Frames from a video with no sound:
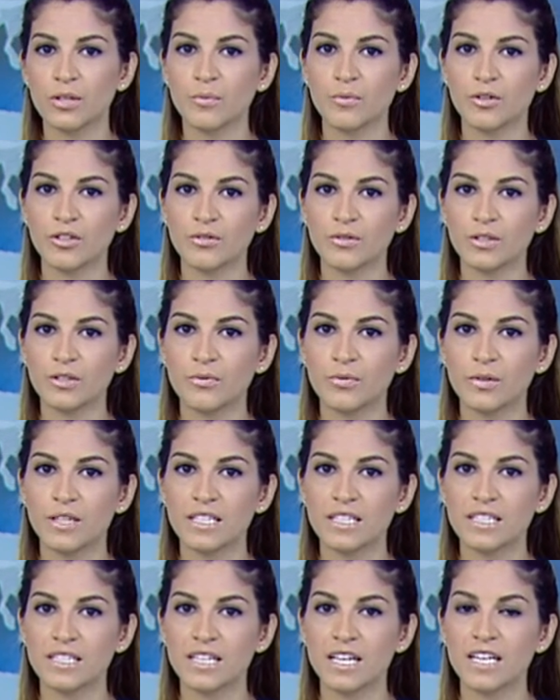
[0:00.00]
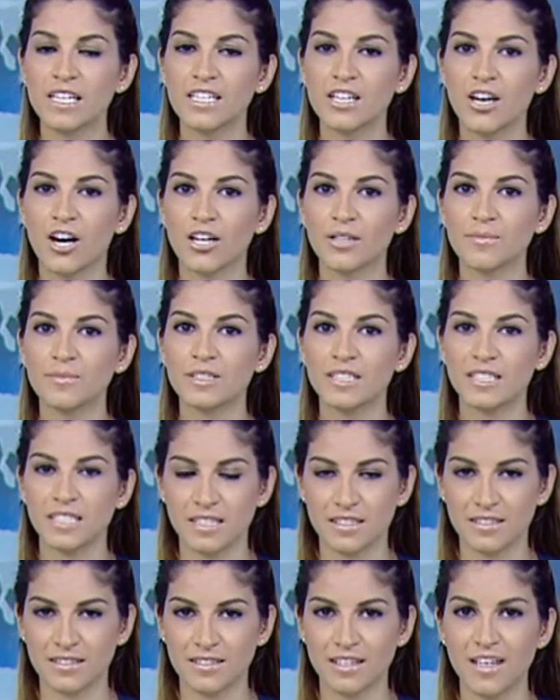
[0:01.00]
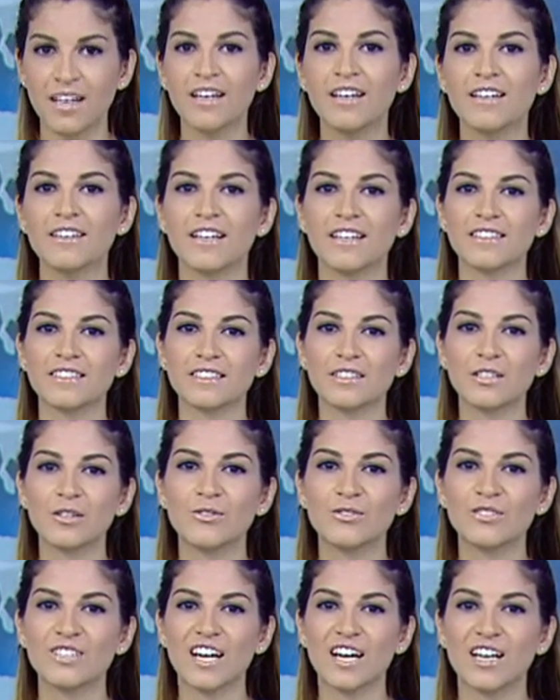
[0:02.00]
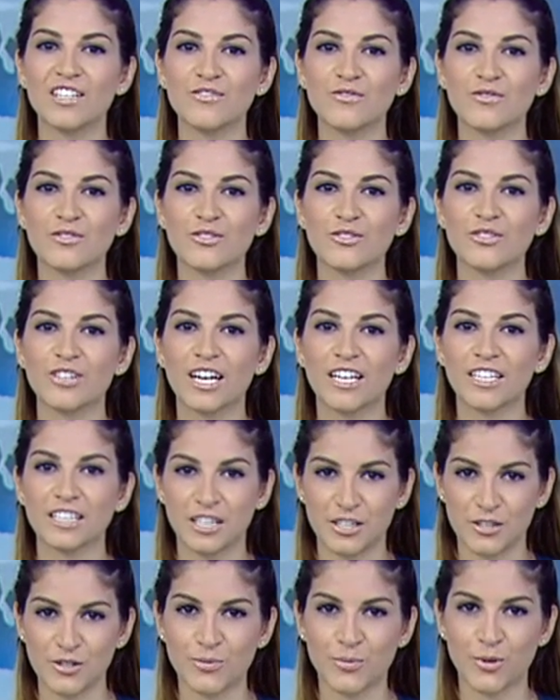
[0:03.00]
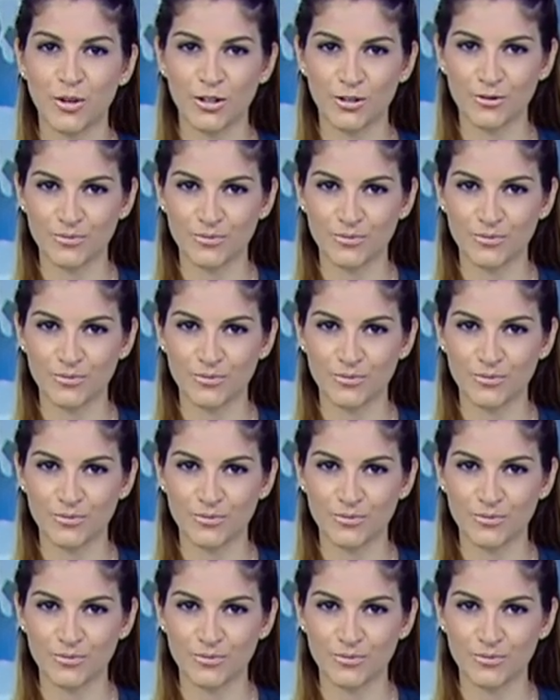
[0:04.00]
moderate winds and calm seas. Next are the lows and highs for tonight and tomorrow.